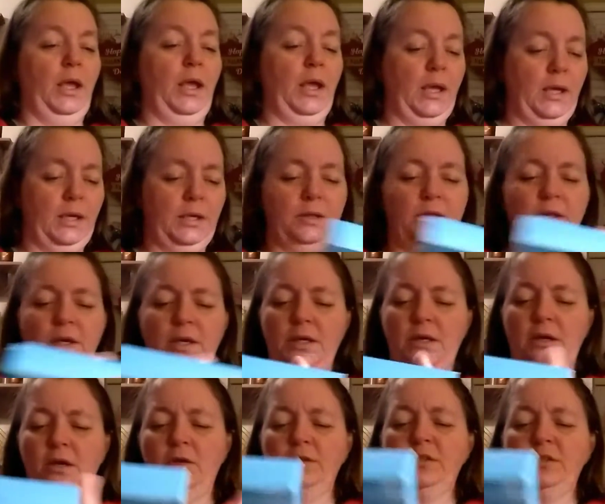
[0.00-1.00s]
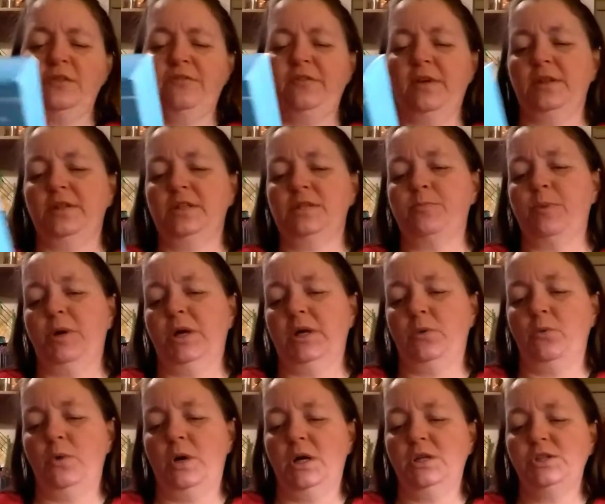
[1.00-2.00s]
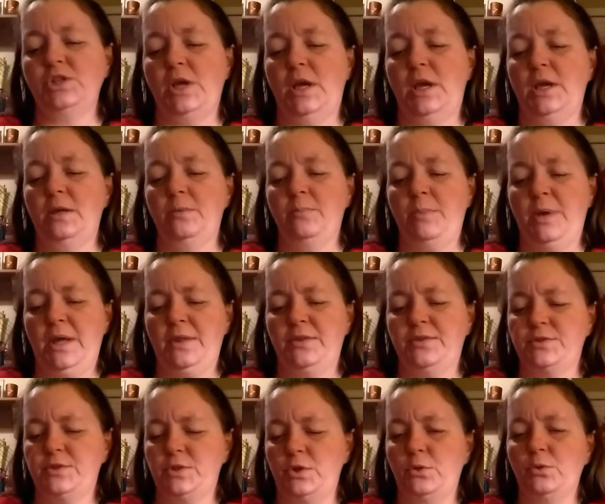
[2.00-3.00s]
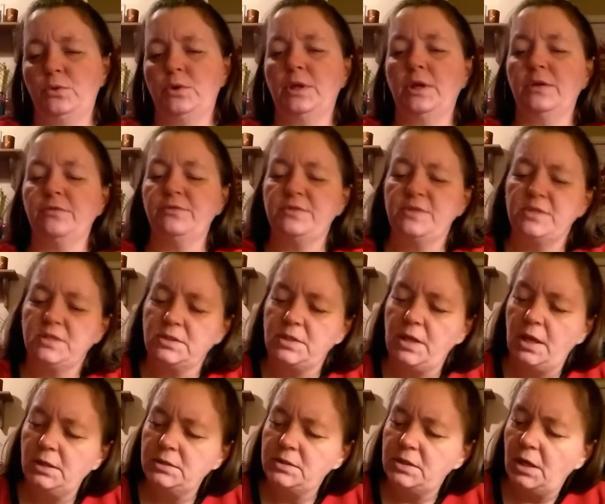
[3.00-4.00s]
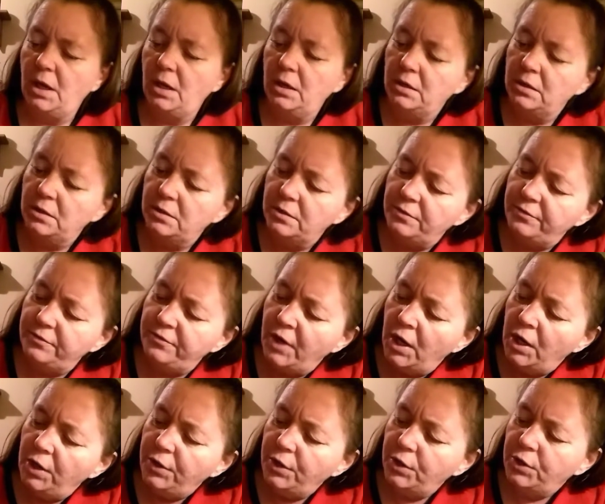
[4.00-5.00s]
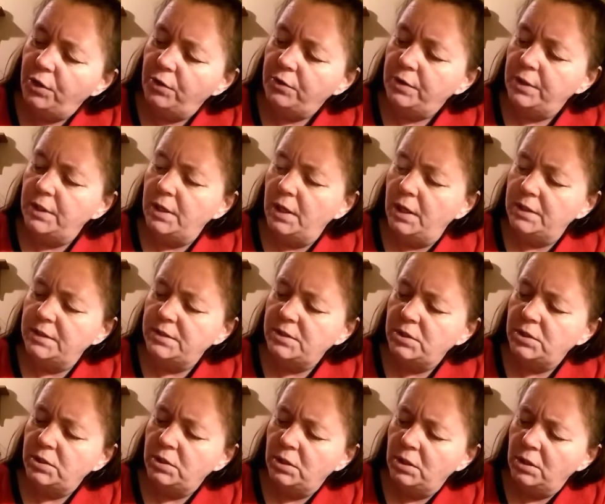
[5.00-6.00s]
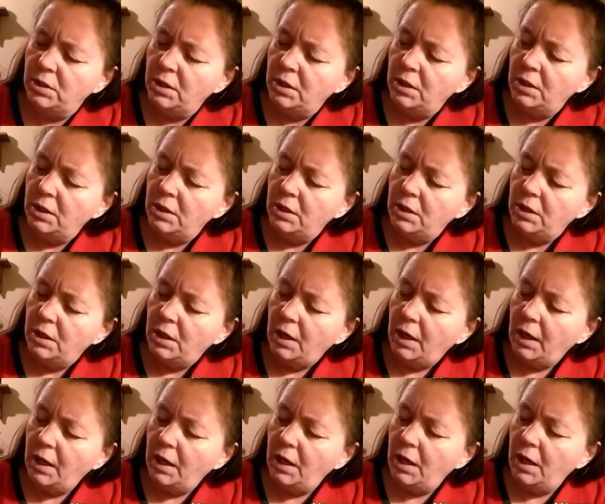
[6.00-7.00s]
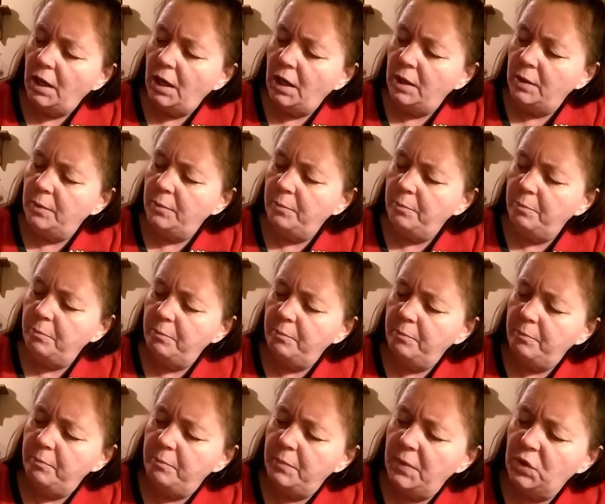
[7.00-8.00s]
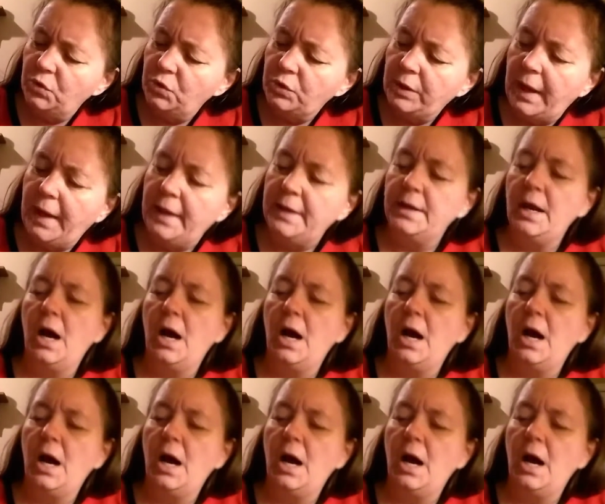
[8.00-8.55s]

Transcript: And then I also found this body wash and bath soap gift set of the coconut and milk and